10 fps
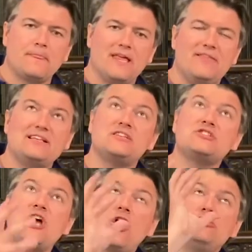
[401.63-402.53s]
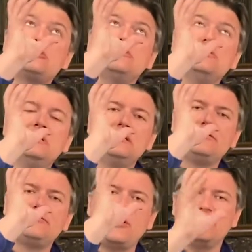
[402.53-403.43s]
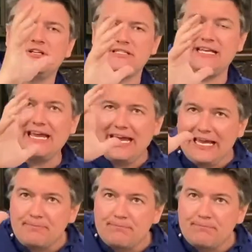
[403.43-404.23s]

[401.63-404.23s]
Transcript: And there's a total focus. He, he